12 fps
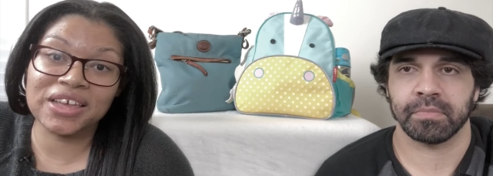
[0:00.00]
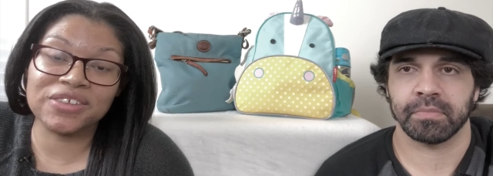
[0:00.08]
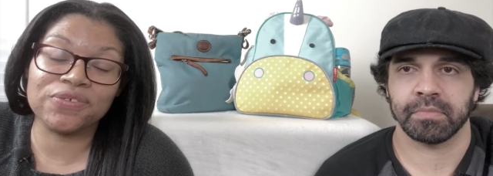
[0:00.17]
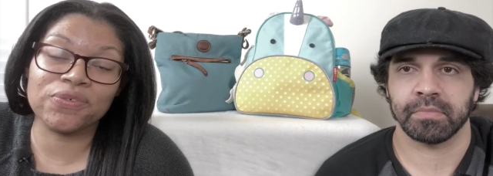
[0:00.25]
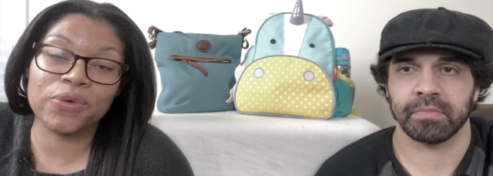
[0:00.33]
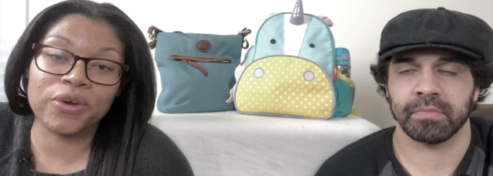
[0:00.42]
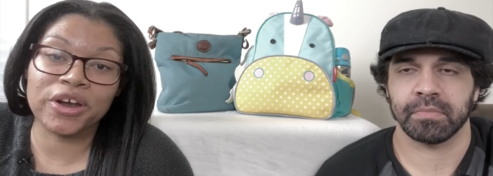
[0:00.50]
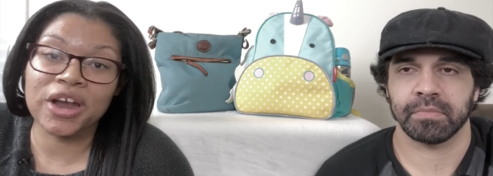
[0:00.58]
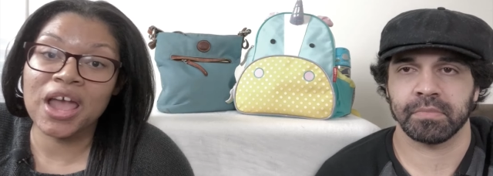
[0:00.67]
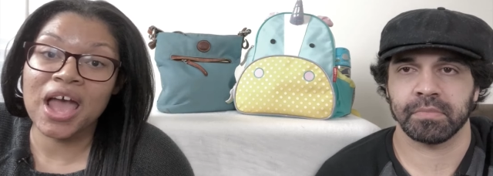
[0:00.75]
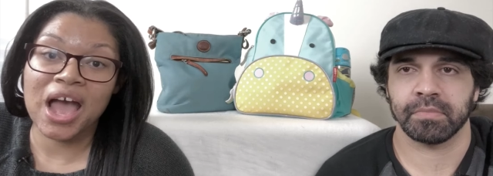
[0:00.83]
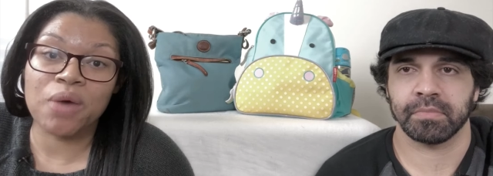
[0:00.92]
Speaker 1: is for
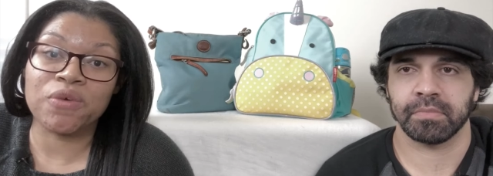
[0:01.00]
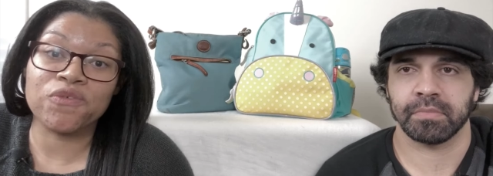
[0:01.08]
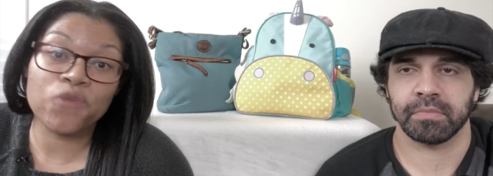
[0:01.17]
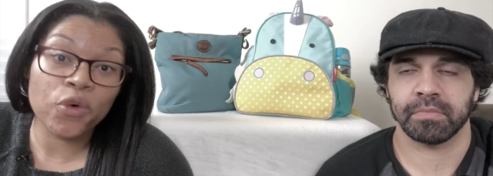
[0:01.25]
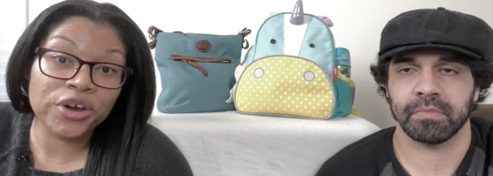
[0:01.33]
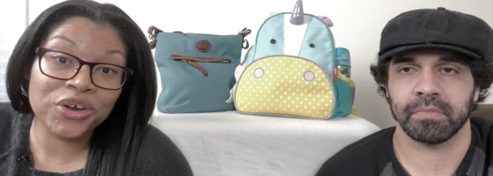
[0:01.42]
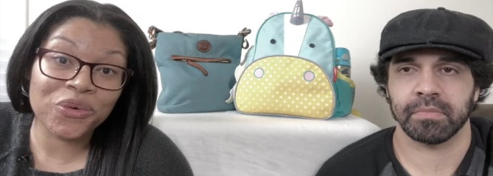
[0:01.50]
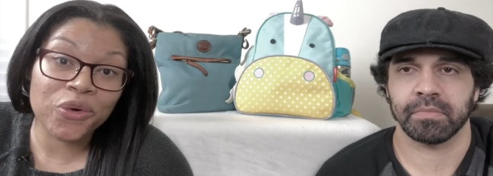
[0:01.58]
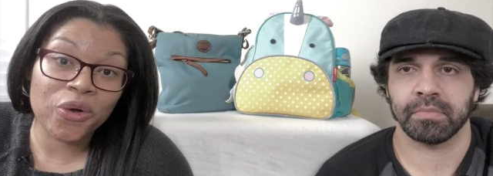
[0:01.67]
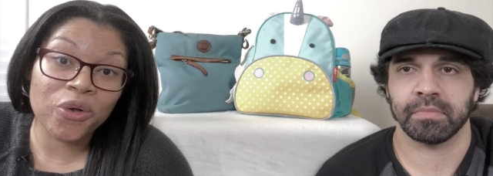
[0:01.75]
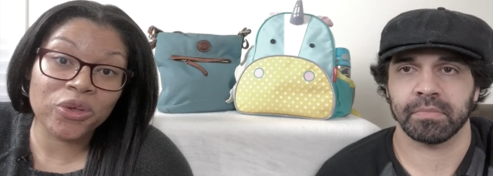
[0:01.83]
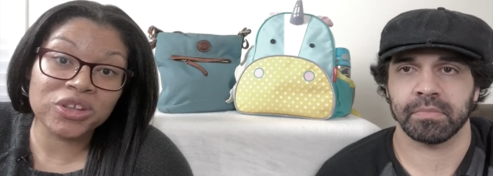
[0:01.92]
our
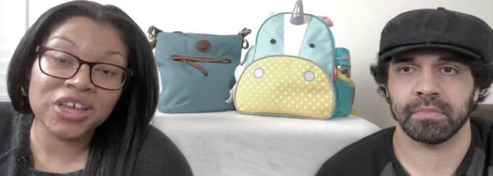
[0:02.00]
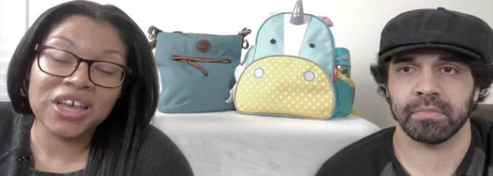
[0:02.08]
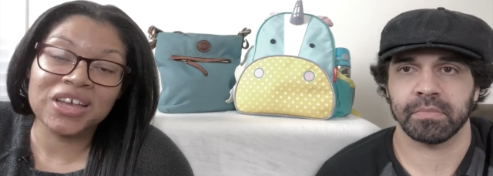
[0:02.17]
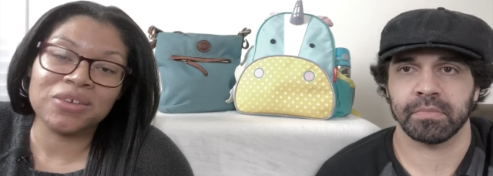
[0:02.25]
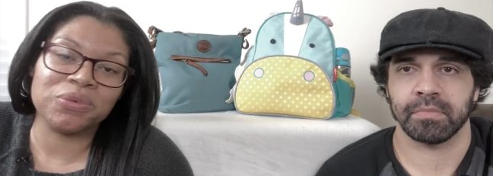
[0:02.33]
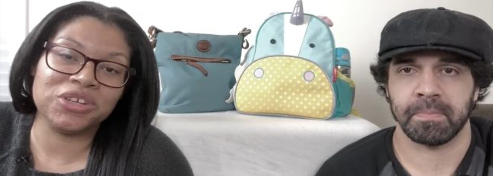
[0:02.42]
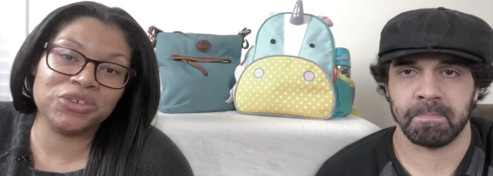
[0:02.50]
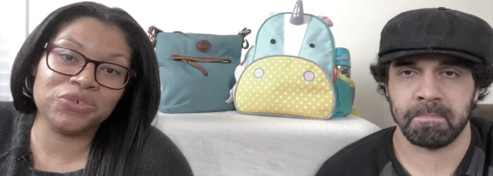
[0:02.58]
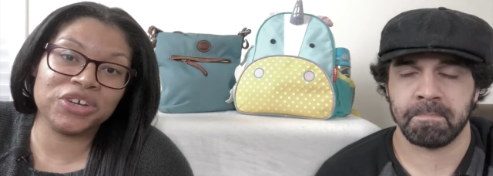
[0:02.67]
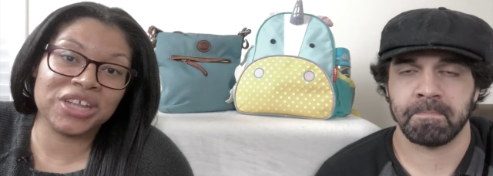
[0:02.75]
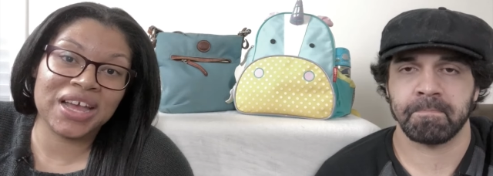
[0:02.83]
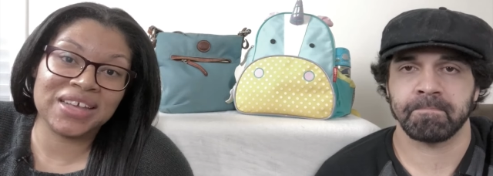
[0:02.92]
four-year-old. We do
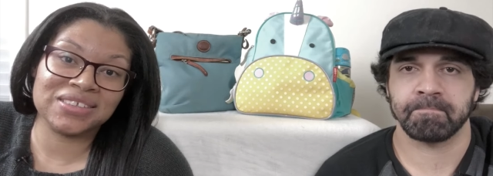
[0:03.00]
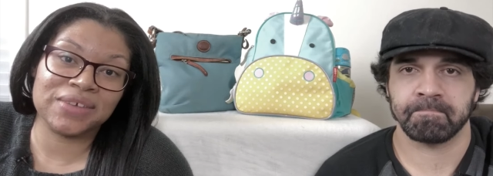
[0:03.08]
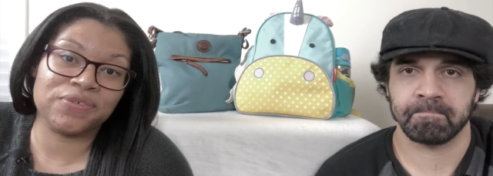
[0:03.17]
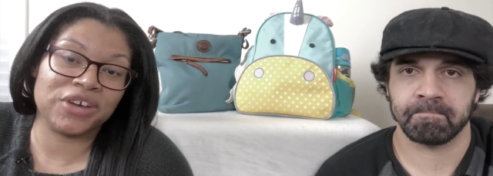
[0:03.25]
realize that for